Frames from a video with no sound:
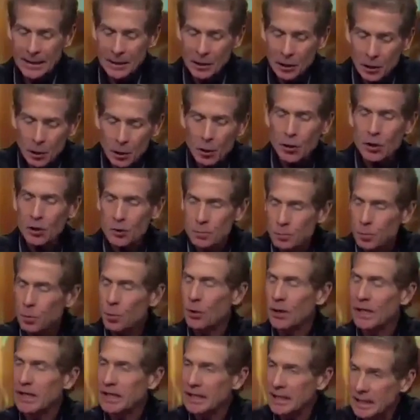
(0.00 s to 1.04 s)
it looks
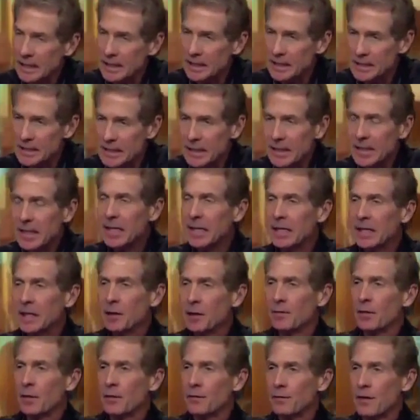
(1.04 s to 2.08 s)
pretty easy
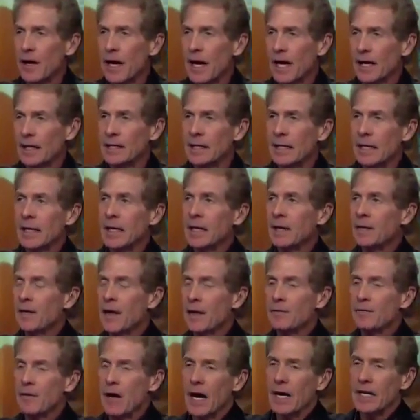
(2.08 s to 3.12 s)
given the fact
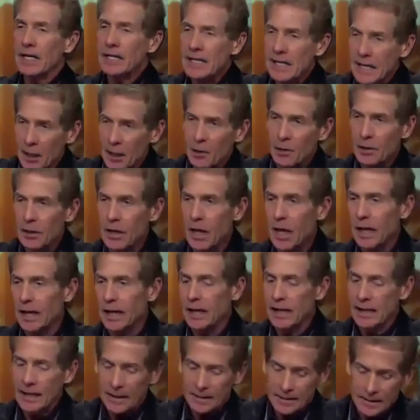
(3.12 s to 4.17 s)
they've got
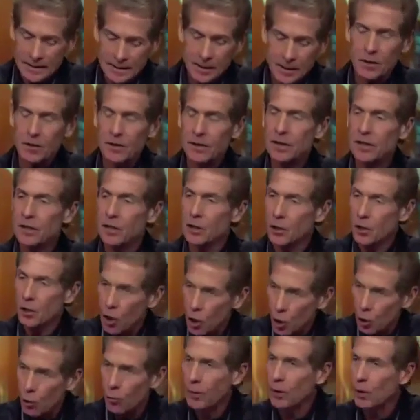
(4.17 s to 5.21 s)
Carolina at the end of the
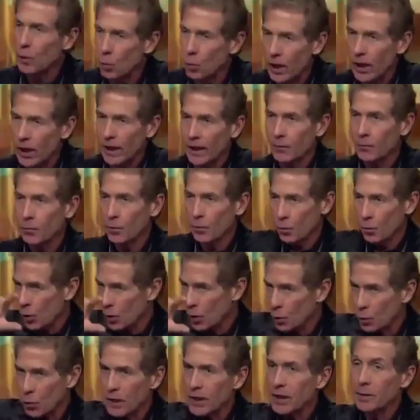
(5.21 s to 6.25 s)
year, home and away, with
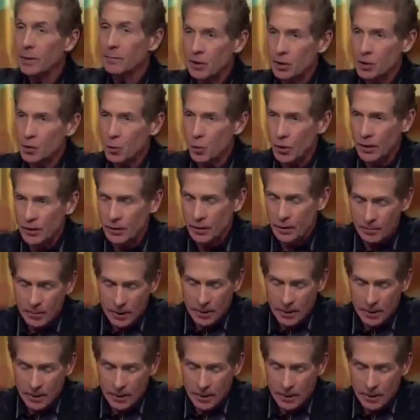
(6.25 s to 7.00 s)
1 week in between